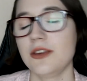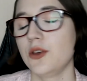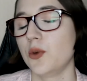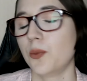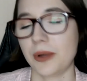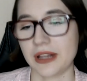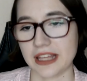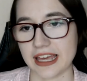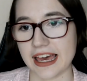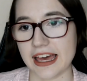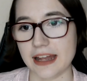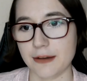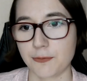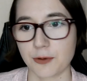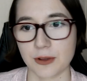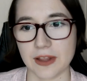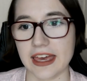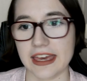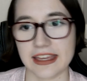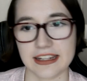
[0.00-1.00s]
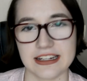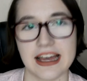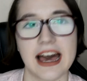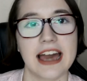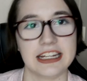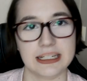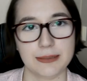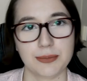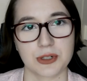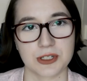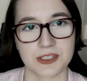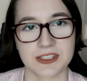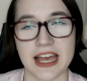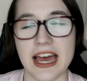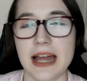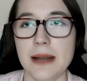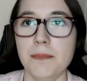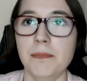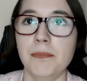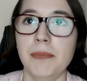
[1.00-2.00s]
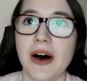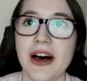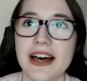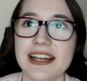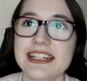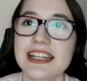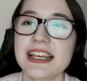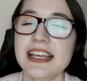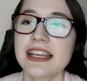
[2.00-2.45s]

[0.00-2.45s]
you planned for like 90%, but